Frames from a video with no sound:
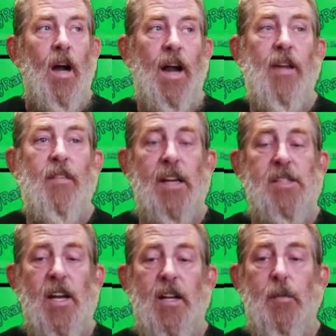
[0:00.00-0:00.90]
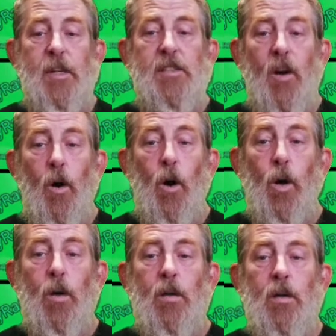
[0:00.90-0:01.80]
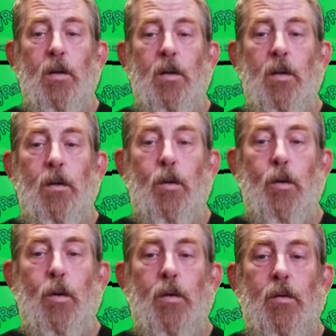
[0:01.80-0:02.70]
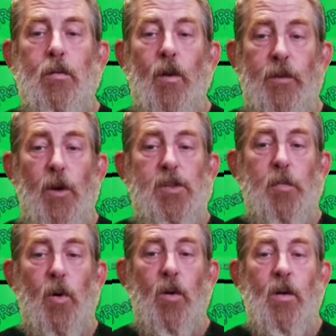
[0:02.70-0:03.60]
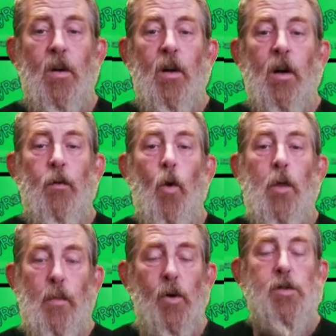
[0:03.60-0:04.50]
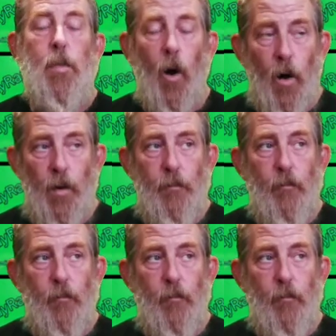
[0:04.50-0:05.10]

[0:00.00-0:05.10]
And vasectomies are reversible for the most part.